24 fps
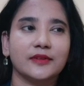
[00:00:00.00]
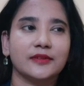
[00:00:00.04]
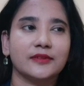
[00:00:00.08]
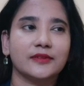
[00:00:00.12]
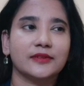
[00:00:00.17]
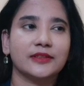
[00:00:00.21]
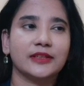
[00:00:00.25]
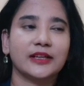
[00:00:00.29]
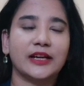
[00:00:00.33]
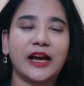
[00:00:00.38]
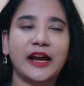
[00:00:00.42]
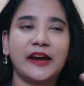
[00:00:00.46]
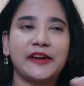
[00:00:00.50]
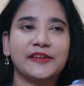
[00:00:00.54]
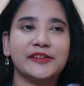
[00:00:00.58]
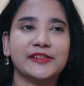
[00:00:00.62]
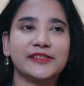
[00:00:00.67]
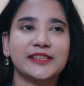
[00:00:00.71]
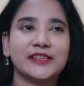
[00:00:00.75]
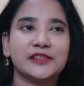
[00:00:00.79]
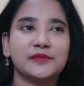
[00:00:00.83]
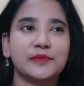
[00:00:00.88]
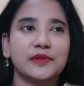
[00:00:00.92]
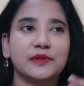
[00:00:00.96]
the iris
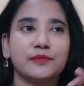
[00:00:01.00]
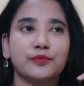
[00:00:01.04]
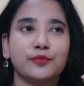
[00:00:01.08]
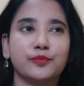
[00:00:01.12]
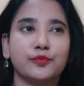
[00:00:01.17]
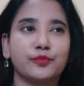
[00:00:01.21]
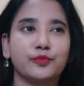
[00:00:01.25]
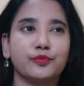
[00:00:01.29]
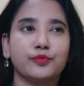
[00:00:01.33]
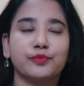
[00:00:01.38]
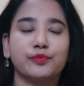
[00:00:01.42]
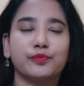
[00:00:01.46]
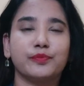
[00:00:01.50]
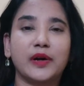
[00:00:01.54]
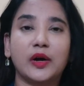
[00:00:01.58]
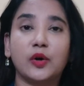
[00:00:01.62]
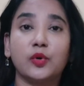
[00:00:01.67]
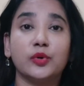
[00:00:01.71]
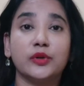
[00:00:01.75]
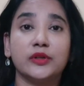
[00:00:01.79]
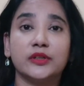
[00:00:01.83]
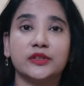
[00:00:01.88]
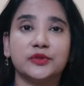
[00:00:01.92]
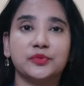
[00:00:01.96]
has been
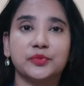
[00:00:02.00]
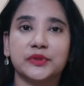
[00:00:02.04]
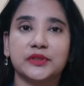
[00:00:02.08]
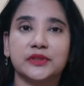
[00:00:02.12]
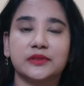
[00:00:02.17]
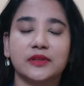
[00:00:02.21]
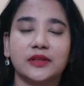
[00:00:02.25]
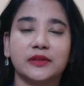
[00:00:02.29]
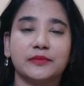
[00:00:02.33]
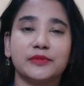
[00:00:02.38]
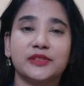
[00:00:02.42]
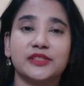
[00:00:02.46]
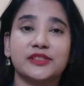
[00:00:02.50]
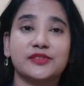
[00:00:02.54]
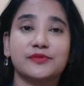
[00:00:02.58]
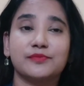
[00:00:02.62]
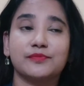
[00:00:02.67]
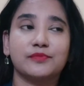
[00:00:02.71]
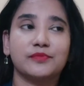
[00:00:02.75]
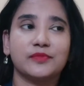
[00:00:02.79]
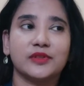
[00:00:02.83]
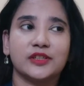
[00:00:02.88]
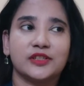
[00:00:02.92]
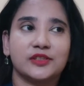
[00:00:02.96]
powdered with, I mean,
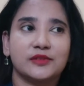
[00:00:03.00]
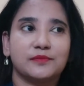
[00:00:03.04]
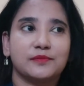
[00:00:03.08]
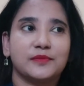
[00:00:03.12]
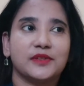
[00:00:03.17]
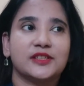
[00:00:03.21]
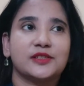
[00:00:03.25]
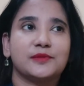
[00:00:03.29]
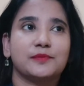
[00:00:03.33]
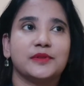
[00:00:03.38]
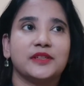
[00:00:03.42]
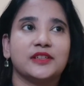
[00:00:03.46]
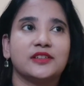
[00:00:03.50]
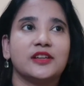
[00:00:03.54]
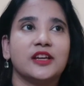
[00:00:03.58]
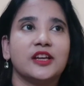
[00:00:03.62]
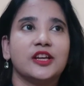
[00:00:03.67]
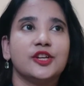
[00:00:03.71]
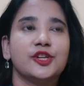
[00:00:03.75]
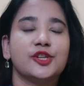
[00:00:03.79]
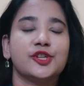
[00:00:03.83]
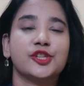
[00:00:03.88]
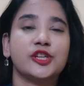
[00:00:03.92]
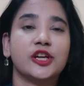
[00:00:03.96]
it's been
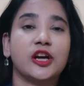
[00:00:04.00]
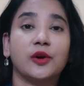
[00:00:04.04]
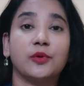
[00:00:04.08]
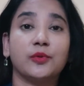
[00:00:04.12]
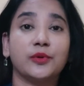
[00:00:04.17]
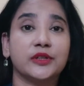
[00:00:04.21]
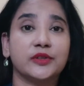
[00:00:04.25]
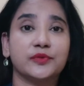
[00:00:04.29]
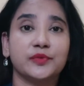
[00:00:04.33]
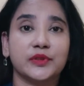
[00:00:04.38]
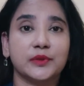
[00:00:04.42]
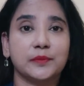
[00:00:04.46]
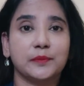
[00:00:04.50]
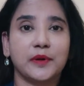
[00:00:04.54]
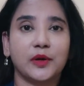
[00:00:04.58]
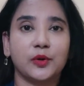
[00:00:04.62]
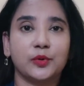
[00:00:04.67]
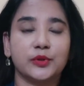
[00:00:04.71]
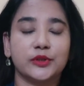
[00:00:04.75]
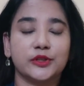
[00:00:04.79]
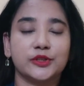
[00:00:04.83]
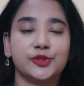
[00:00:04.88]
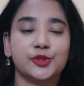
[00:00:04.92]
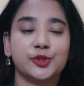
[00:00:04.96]
showered with
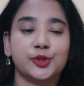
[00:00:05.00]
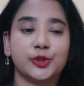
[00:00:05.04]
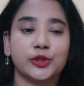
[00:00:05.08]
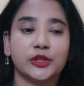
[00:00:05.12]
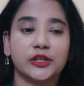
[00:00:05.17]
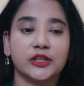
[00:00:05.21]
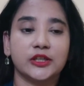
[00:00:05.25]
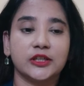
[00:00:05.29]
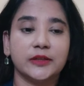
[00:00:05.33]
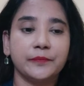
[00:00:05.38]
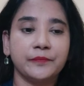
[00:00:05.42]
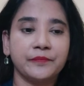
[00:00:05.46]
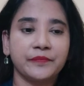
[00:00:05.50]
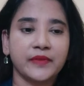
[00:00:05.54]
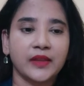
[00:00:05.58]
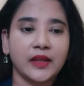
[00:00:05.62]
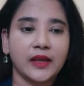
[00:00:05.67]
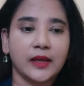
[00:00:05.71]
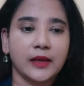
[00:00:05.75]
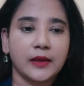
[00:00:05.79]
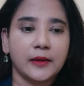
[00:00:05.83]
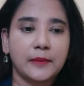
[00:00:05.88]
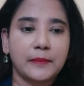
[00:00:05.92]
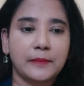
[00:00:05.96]
powdered sugar.
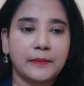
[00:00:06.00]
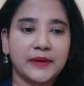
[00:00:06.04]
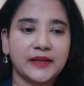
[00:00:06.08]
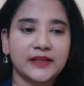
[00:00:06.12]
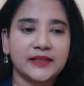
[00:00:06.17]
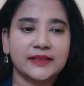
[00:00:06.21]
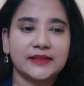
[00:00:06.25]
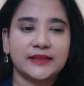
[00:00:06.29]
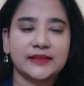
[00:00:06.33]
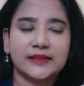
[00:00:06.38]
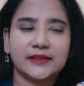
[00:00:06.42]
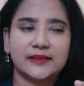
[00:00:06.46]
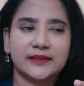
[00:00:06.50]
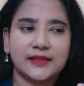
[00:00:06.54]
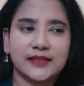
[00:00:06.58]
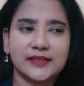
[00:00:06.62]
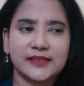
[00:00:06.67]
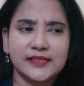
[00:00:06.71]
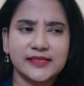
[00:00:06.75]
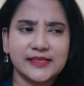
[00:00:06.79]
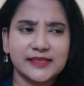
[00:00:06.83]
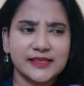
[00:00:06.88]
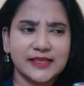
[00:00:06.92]
But there's